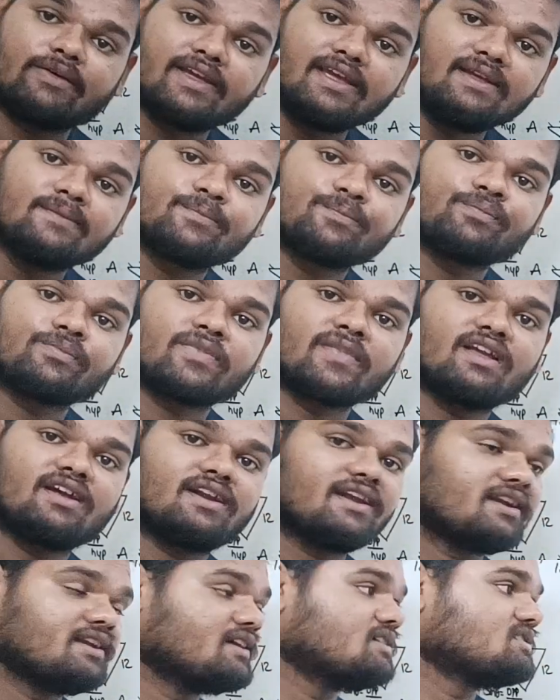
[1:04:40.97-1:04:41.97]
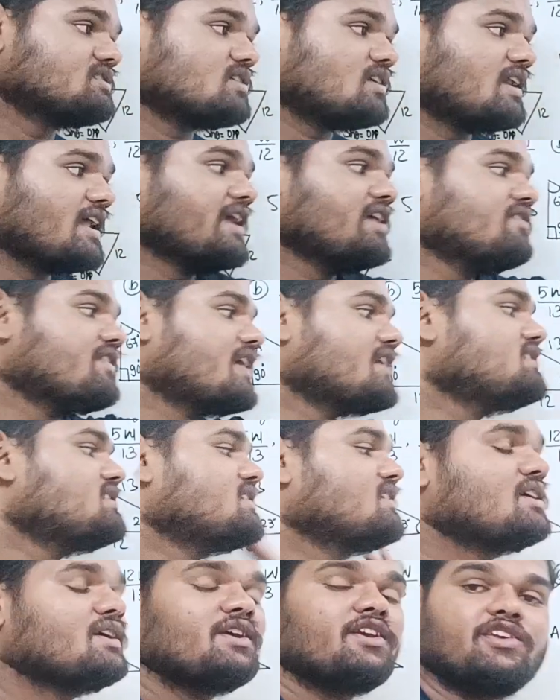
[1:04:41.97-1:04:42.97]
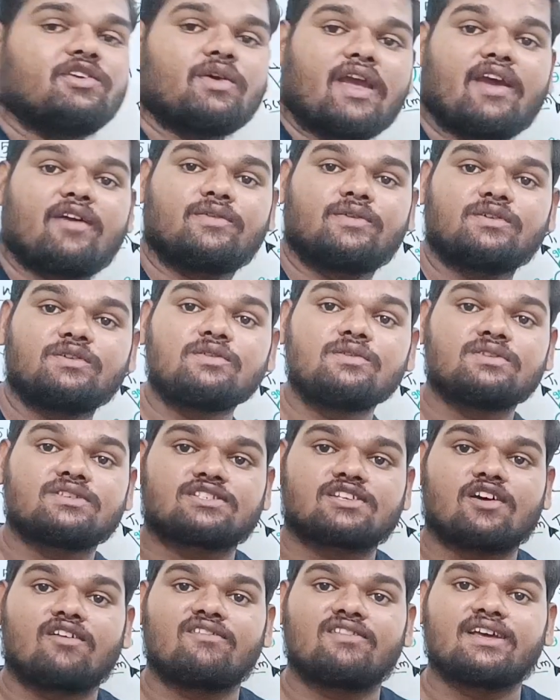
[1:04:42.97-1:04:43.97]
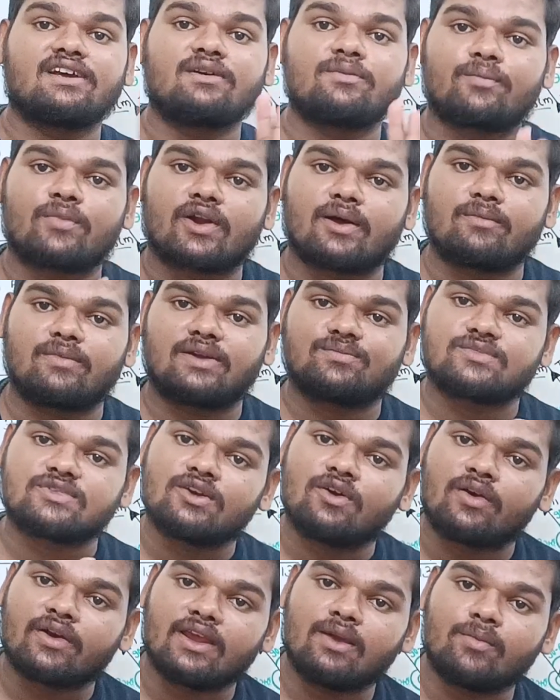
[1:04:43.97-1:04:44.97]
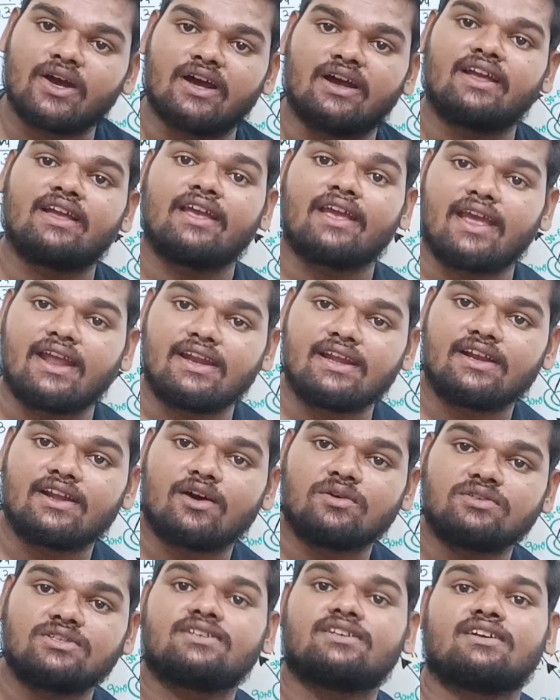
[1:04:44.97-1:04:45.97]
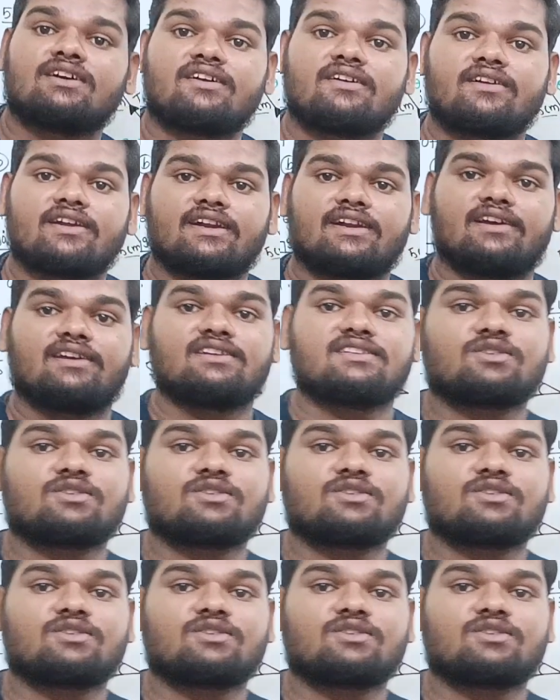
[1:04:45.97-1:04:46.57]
Okay, right. So likewise, you have to solve the problems. Okay, ma. Any doubt? Right.